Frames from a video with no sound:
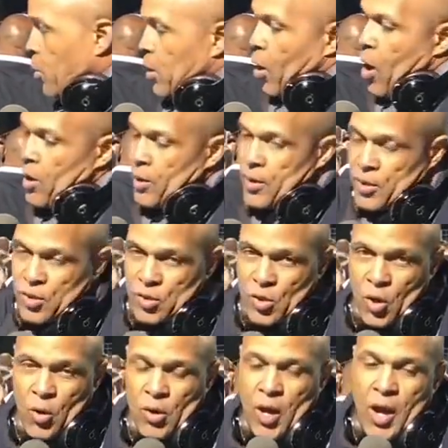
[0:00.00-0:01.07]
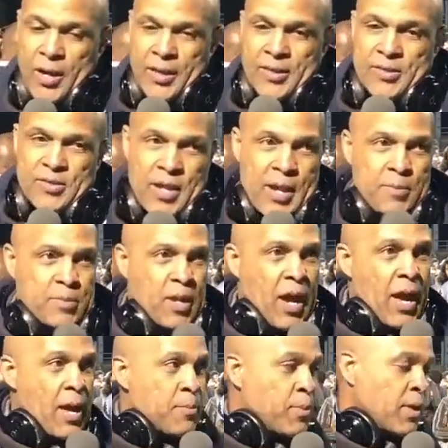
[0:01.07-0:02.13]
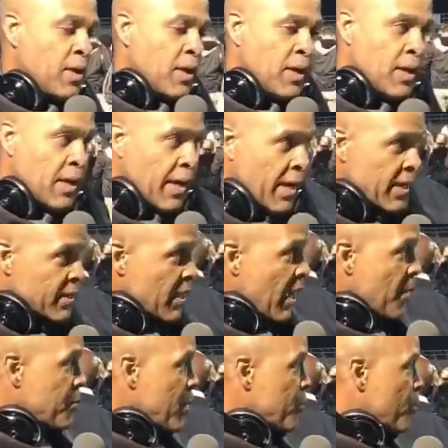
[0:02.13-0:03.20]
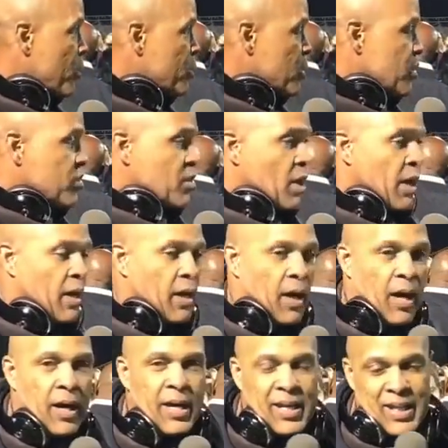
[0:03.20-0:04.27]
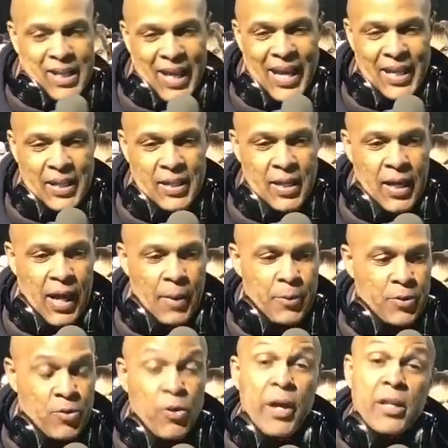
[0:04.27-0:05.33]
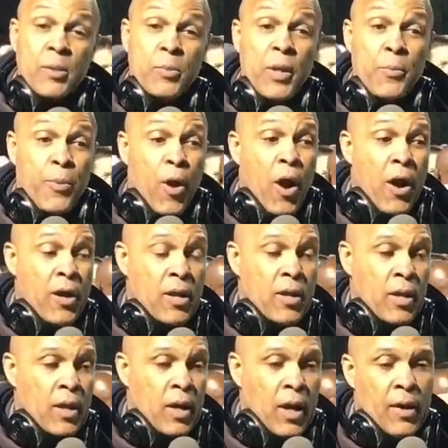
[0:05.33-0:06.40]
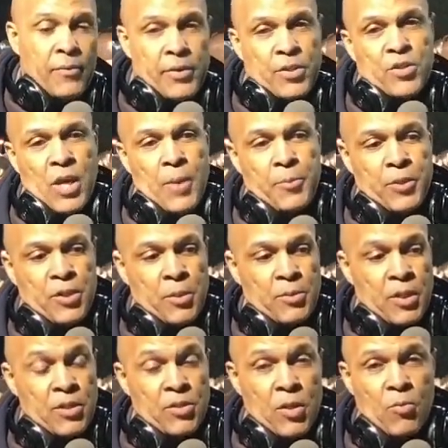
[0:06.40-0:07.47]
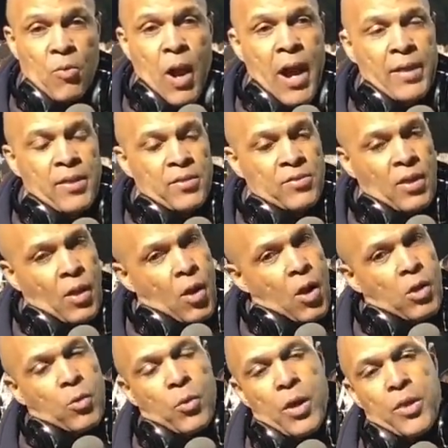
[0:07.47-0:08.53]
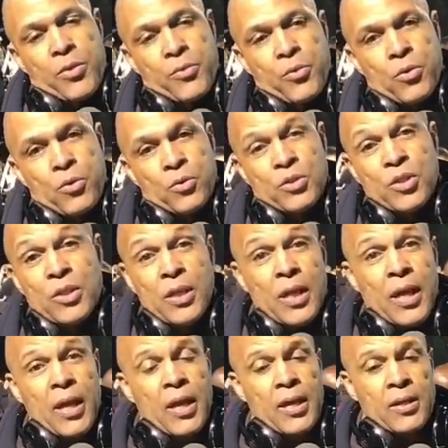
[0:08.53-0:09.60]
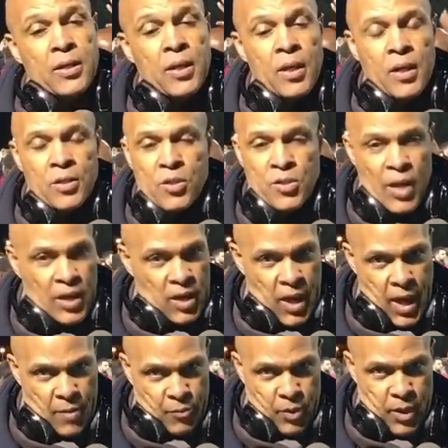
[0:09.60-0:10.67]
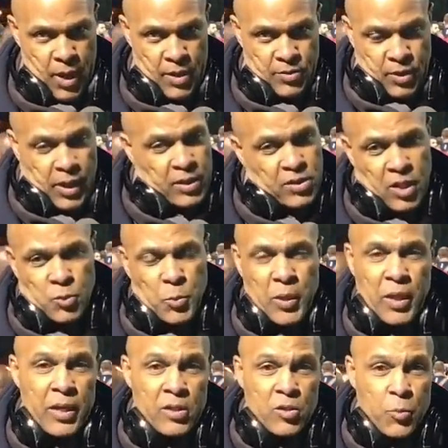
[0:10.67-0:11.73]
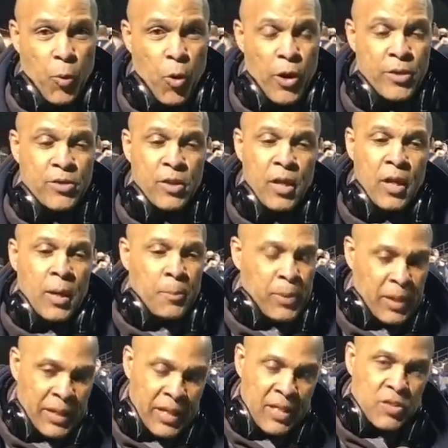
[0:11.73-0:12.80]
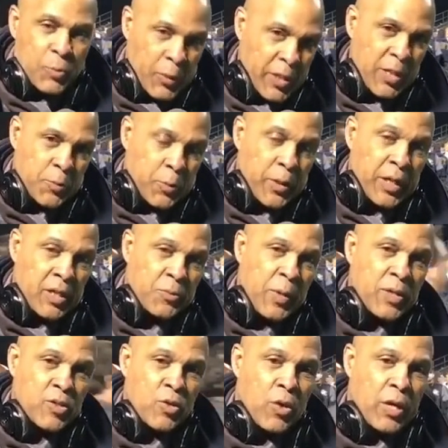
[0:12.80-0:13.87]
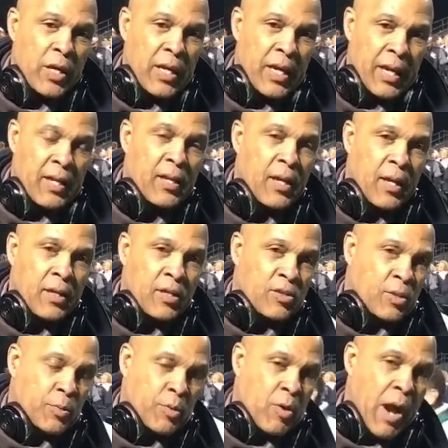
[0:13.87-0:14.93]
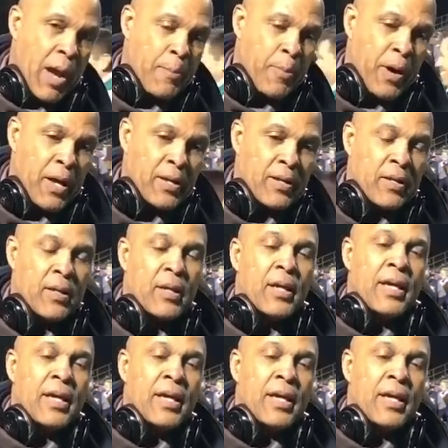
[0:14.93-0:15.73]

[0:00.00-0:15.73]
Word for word: when all of this is going on at the same time and uh, people are just uh, uh, elated. Um, it's great to be a part of this championship season and ride this thing all the way through to the end, just like you have with us at HSPN Sports. Please, please, please make sure you hit the subscribe button,